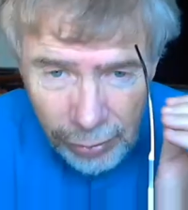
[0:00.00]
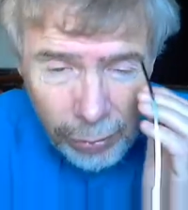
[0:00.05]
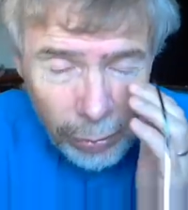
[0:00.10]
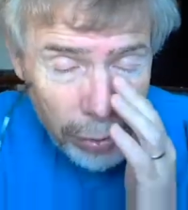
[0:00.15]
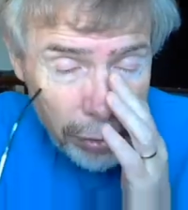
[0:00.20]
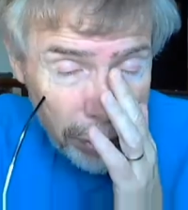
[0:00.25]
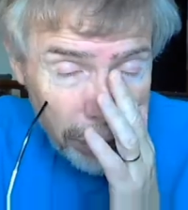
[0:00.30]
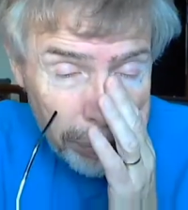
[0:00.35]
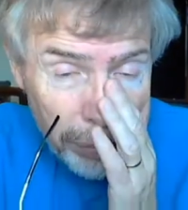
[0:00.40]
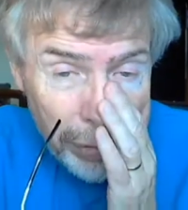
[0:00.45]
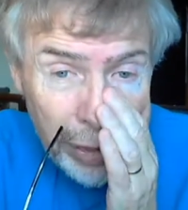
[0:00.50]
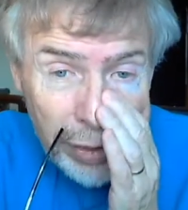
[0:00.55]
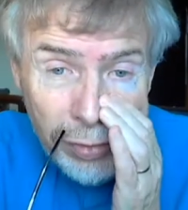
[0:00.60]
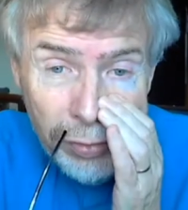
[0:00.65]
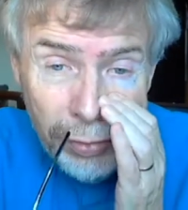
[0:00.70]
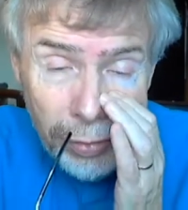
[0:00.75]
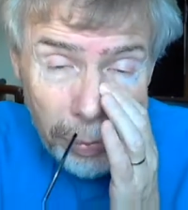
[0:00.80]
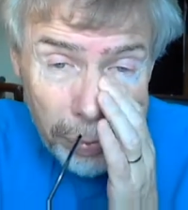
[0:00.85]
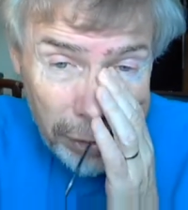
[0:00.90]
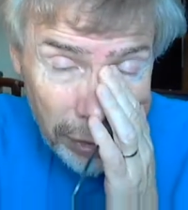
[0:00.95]
what it meant
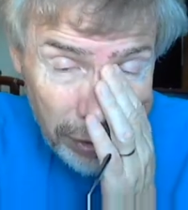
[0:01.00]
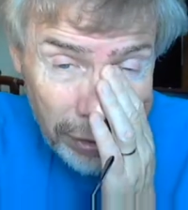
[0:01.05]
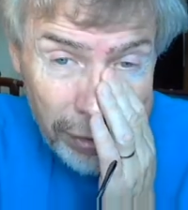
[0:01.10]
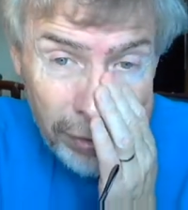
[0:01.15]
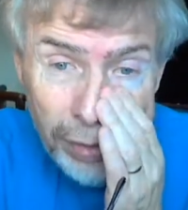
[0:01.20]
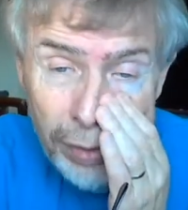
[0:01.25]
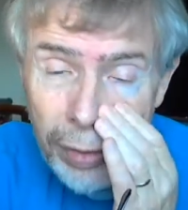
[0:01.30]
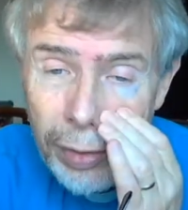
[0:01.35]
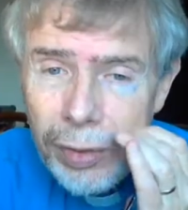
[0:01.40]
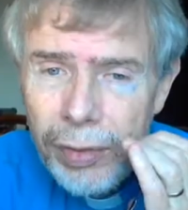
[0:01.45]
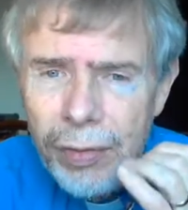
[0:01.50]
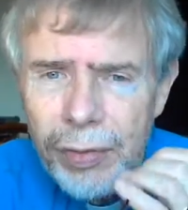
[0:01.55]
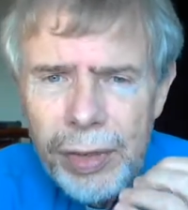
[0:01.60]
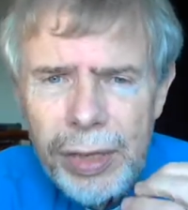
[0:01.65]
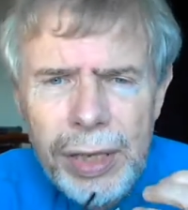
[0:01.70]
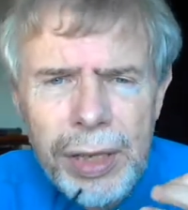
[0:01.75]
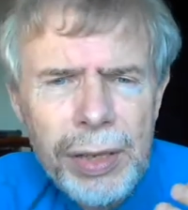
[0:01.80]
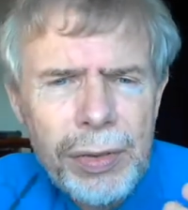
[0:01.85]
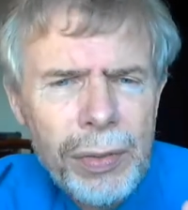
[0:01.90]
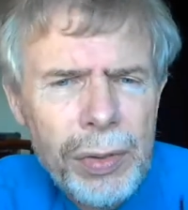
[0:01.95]
to be
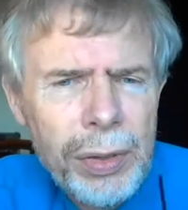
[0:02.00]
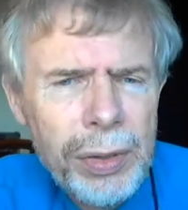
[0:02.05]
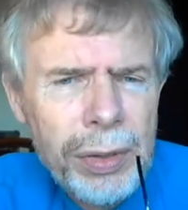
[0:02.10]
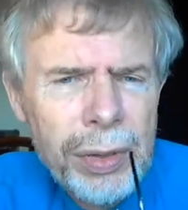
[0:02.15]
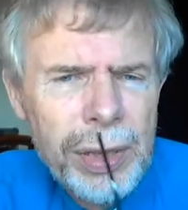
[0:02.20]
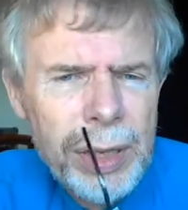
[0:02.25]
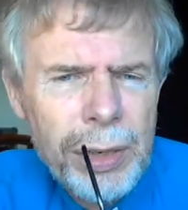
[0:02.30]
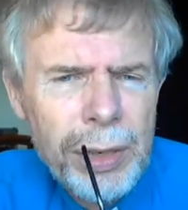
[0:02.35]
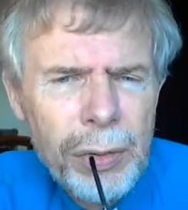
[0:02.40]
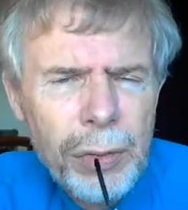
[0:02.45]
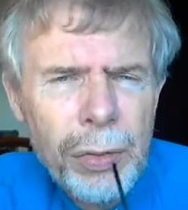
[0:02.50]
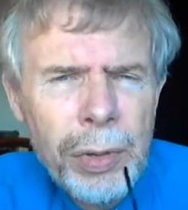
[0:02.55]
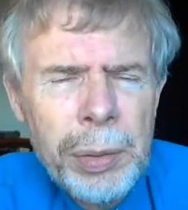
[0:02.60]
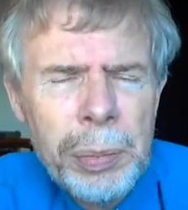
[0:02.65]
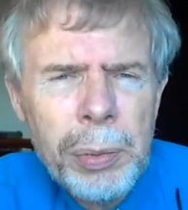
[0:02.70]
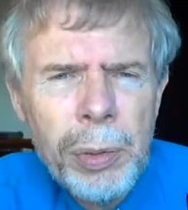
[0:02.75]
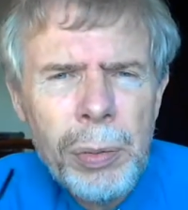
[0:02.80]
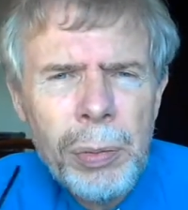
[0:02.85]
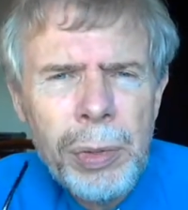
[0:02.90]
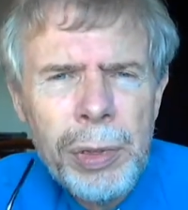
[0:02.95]
forgiven and get a grip
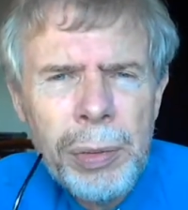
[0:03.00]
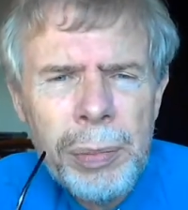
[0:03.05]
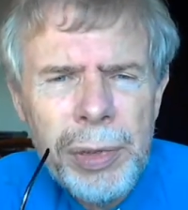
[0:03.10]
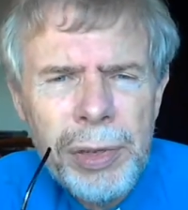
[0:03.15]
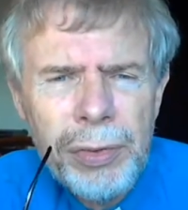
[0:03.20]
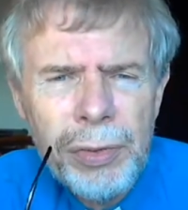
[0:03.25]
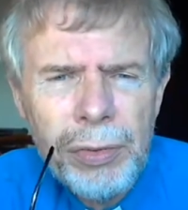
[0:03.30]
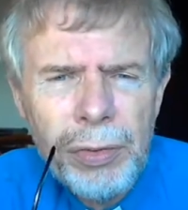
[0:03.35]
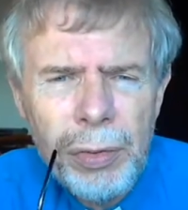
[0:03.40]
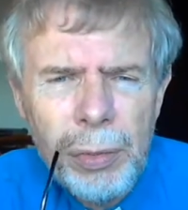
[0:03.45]
on what the message of